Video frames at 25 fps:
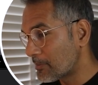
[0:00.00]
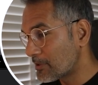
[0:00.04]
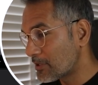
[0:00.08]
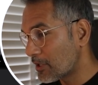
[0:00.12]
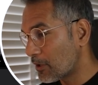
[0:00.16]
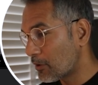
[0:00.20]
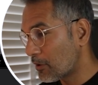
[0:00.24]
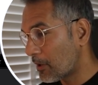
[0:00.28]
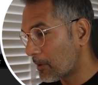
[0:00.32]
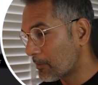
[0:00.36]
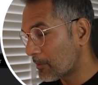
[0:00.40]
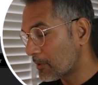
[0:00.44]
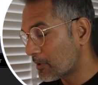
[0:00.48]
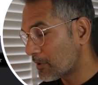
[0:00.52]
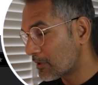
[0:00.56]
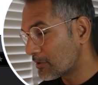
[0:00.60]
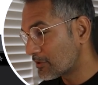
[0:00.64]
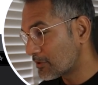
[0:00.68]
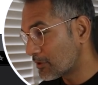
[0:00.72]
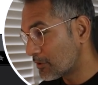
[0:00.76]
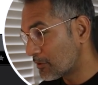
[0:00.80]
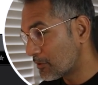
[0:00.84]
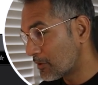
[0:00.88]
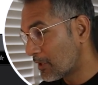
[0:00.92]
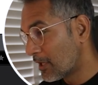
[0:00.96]
so I'm going to
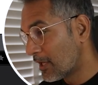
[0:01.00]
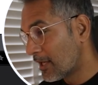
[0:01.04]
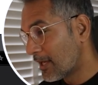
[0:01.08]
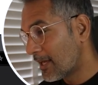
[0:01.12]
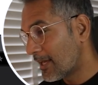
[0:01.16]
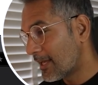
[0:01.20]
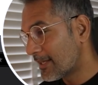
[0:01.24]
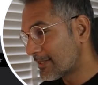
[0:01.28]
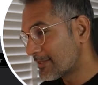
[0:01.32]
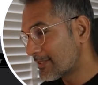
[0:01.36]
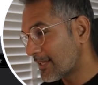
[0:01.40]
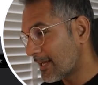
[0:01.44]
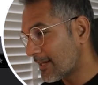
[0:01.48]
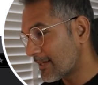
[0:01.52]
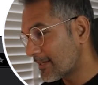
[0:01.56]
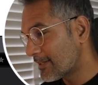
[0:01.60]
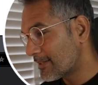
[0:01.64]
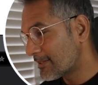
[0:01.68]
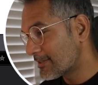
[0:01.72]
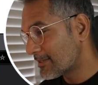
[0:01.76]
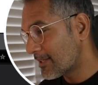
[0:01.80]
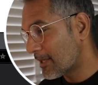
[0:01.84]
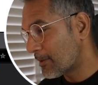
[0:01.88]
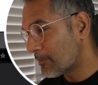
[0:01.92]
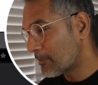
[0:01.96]
do exactly
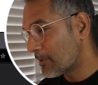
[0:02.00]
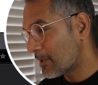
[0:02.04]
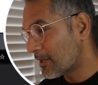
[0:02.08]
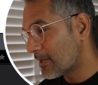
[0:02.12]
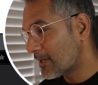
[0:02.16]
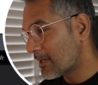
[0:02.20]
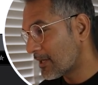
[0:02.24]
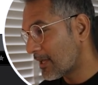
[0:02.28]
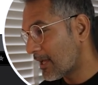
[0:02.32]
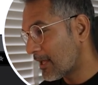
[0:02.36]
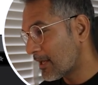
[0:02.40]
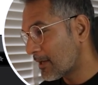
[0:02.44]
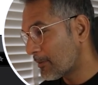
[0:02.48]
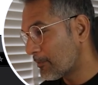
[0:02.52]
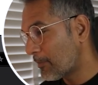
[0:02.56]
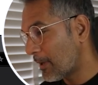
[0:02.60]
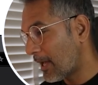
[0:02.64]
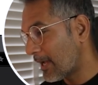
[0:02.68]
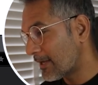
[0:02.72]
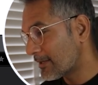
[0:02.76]
the same thing again.